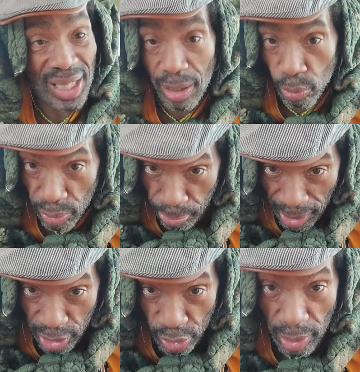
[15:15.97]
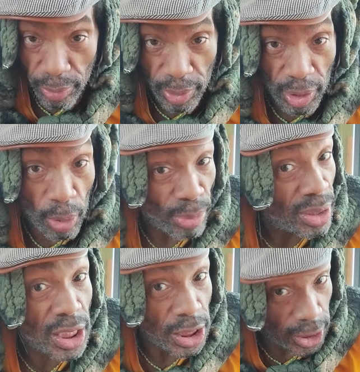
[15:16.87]
dealt with Patreon in
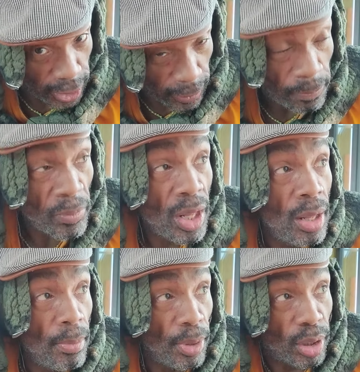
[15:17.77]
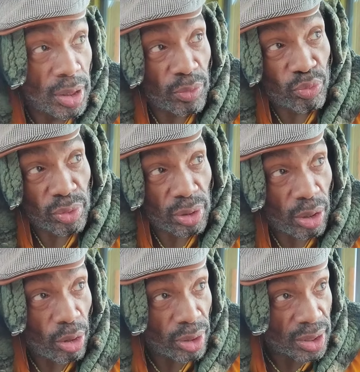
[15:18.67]
almost a year because of
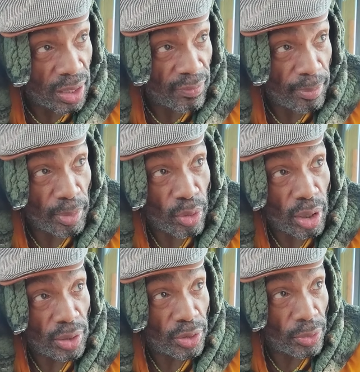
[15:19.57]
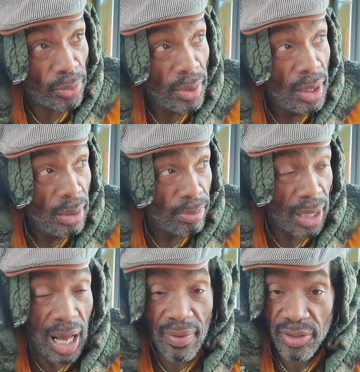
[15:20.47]
all the stuff I've been going through.
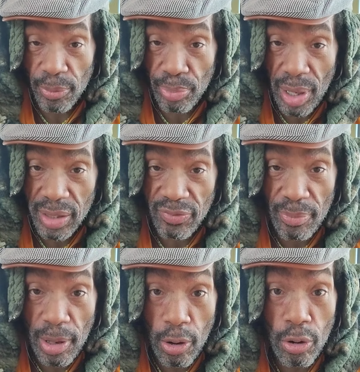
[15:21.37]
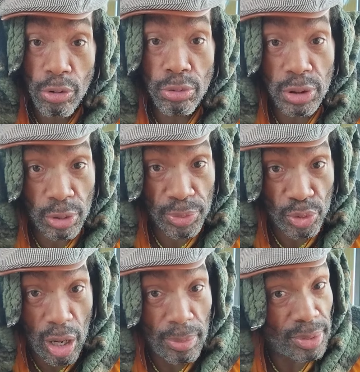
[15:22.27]
But I have a surprise for my old
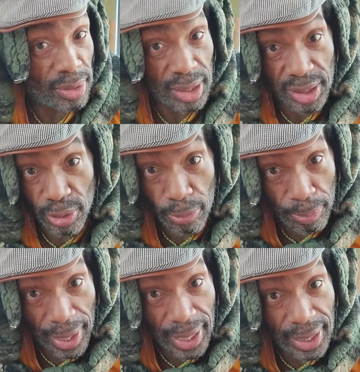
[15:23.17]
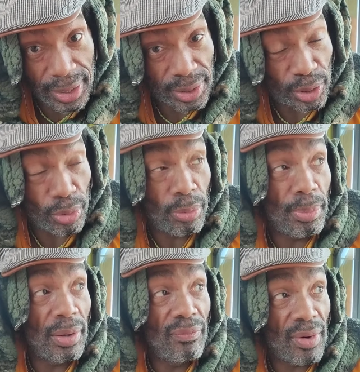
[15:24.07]
subscribers that are still paying and still
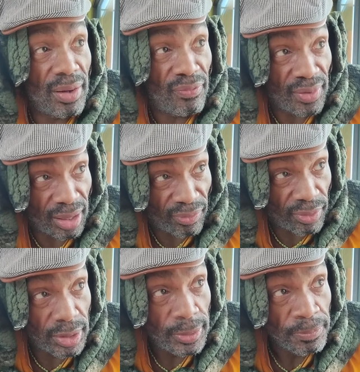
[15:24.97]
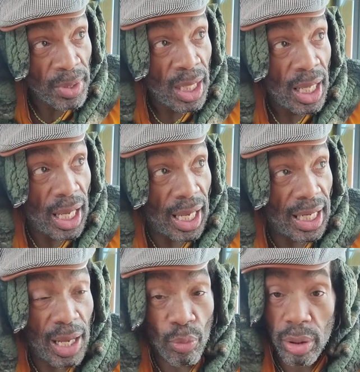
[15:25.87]
being very faithful.
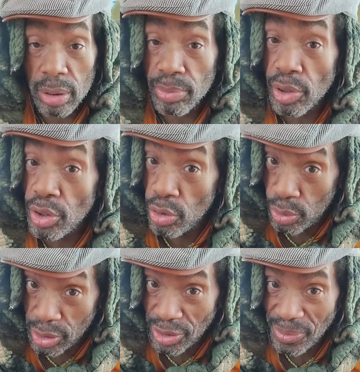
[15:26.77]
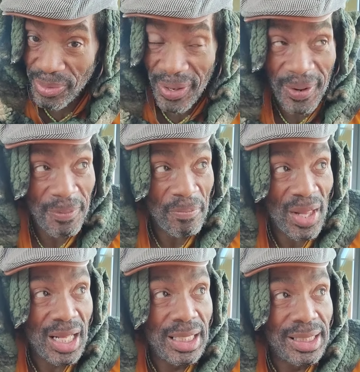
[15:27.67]
And I welcome the new ones. Okay?
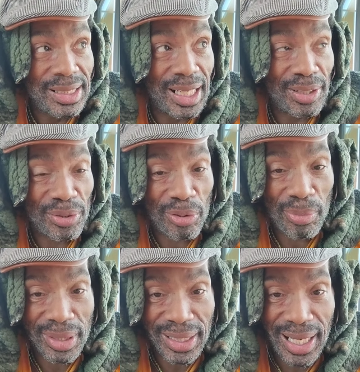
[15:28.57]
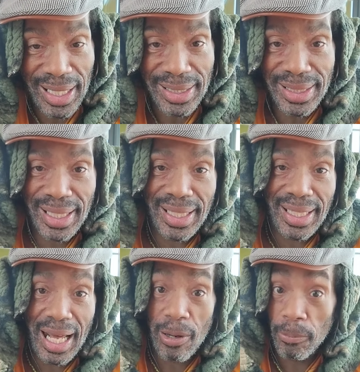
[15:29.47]
Thank you so much, guys.
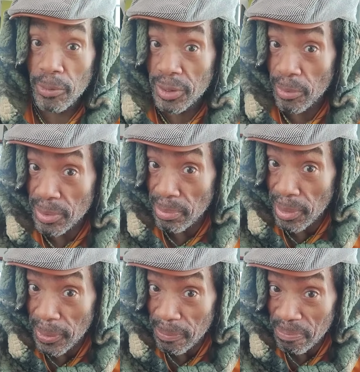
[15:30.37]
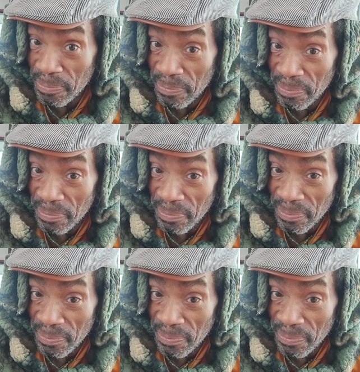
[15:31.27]
And I hope to help somebody.